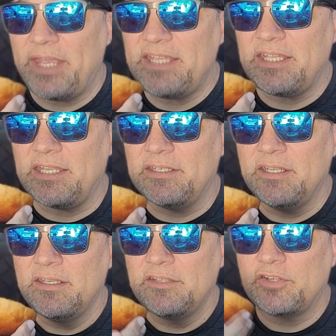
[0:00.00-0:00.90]
bacon,
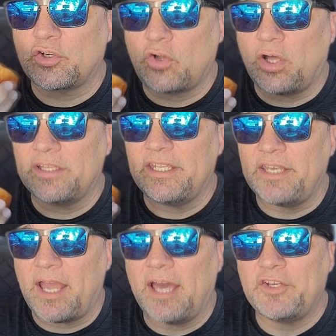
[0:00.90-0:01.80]
they're calling it
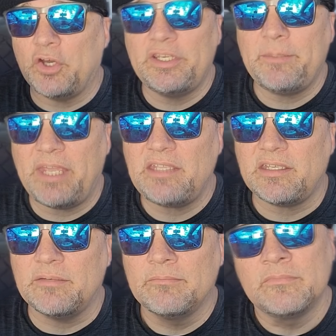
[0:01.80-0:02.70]
hot honey
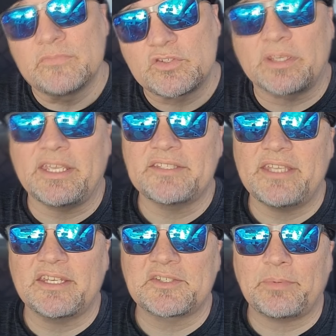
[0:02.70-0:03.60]
bacon. So I guess
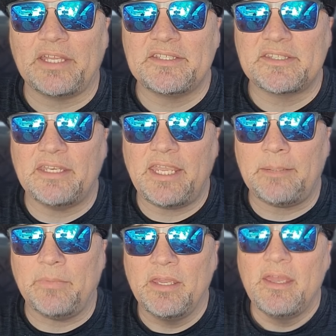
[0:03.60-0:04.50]
that explains the
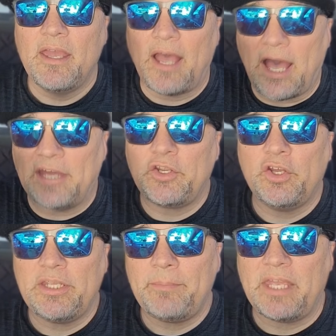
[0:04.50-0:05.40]
name. Hot
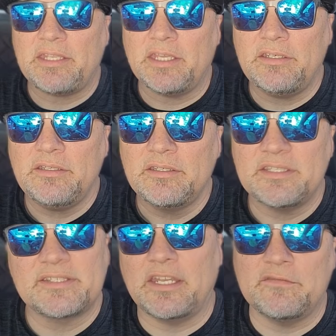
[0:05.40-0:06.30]
honey bacon
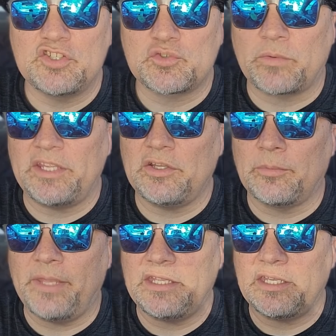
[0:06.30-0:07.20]
instead of just regular
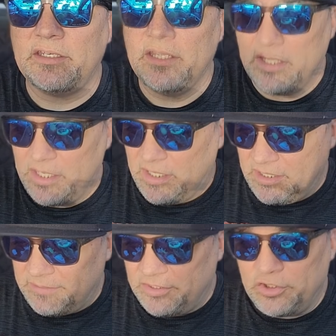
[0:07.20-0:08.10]
bacon.
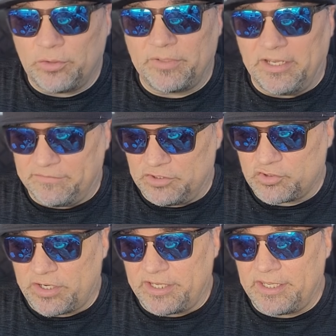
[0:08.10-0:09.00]
You know, I'm going to have to
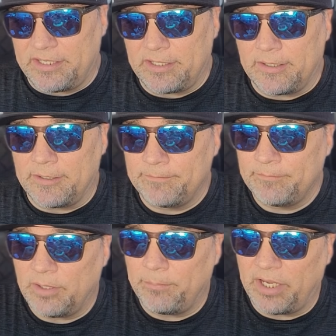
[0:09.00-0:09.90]
try a
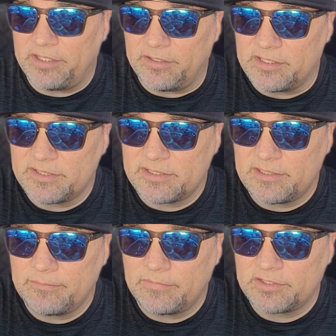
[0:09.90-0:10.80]
bite of this.
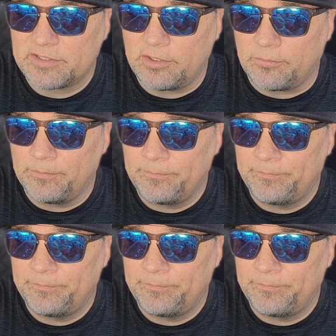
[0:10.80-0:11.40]
Let's go.